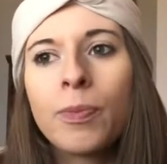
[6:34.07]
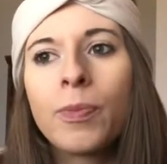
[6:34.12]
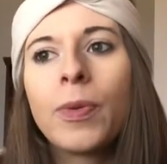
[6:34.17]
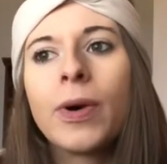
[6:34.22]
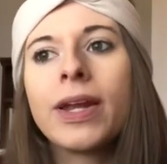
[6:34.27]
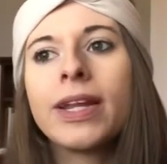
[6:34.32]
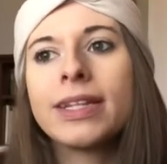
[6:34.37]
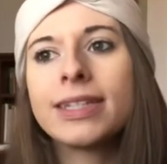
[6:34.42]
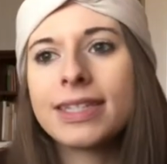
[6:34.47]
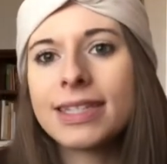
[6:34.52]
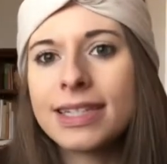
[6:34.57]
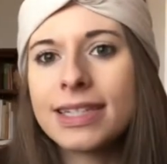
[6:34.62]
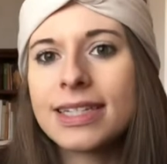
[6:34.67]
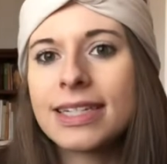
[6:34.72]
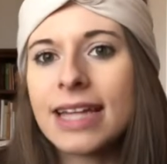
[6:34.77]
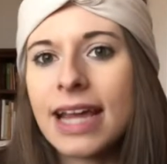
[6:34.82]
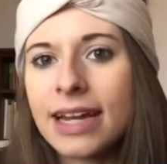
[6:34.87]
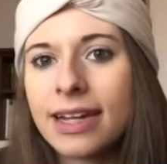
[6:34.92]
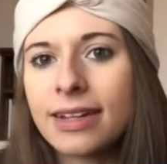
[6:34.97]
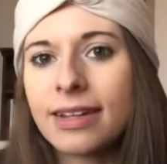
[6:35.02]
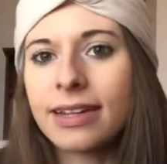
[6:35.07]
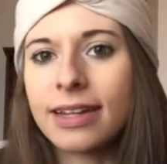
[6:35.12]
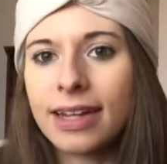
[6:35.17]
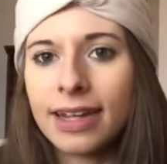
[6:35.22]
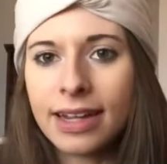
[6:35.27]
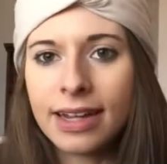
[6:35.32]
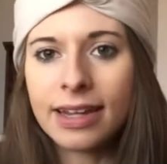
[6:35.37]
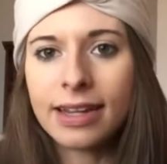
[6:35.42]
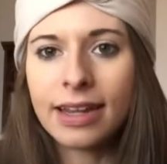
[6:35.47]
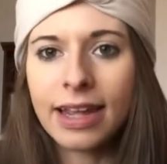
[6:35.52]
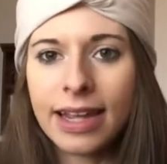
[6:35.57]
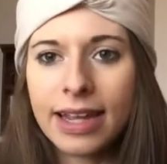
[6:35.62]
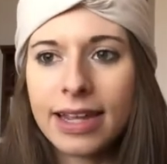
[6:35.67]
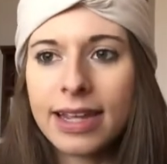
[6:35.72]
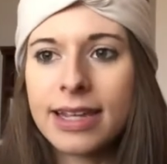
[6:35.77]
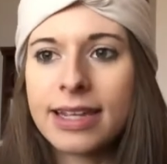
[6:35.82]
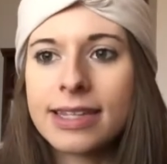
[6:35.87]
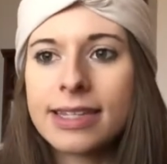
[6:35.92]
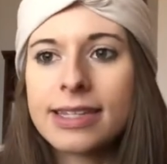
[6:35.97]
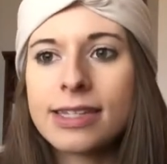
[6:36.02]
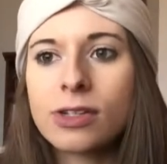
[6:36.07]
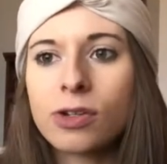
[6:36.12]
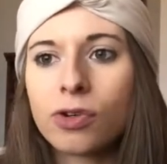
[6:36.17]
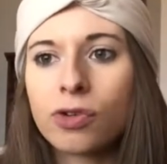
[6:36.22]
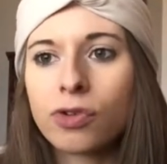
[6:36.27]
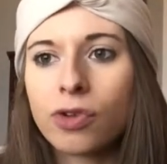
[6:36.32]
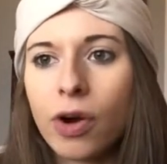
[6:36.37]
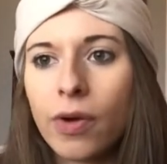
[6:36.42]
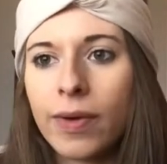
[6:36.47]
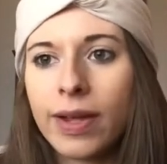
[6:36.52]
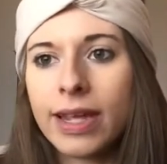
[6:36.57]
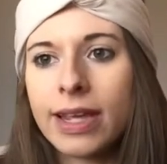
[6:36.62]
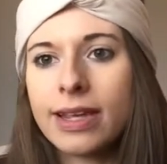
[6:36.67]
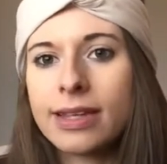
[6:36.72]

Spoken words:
But it's steadily, like, he's still growing.